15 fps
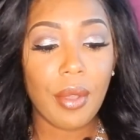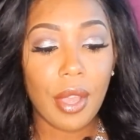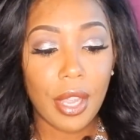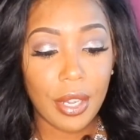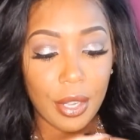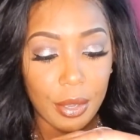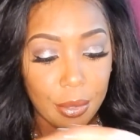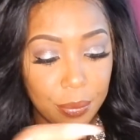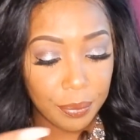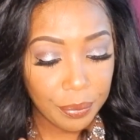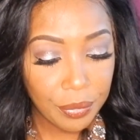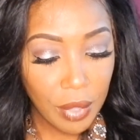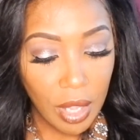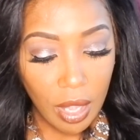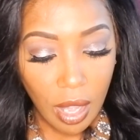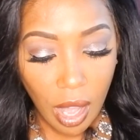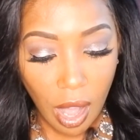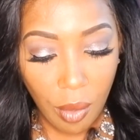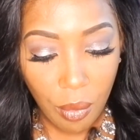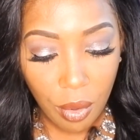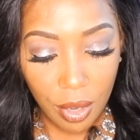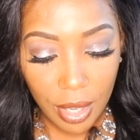anywho,
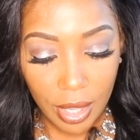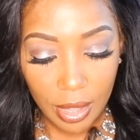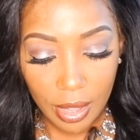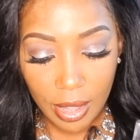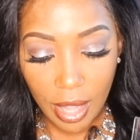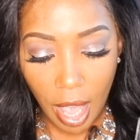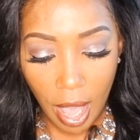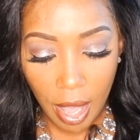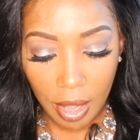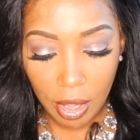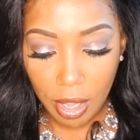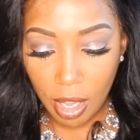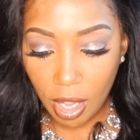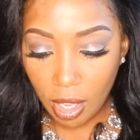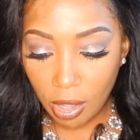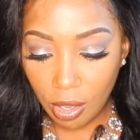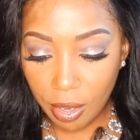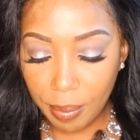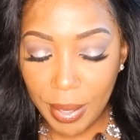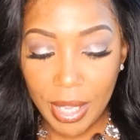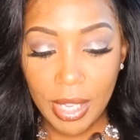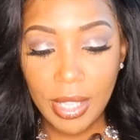I wanted that color
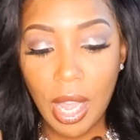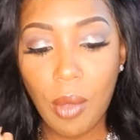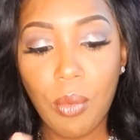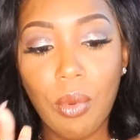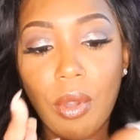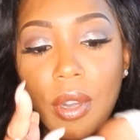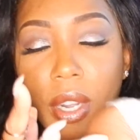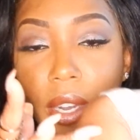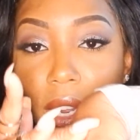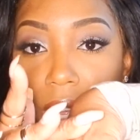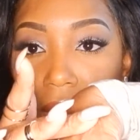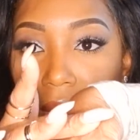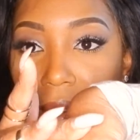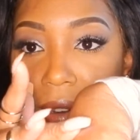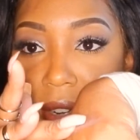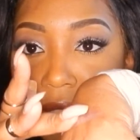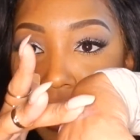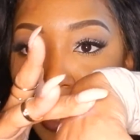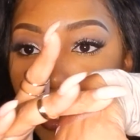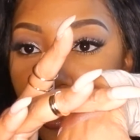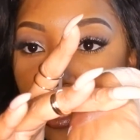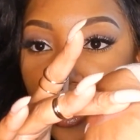because I wanted an
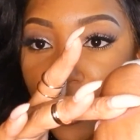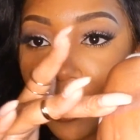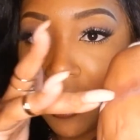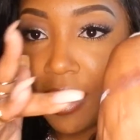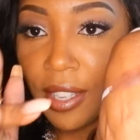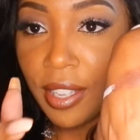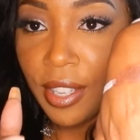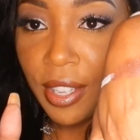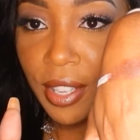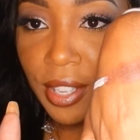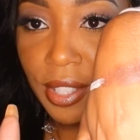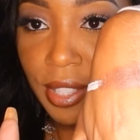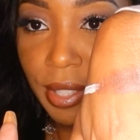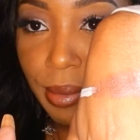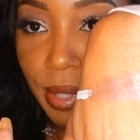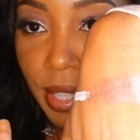iridescent, some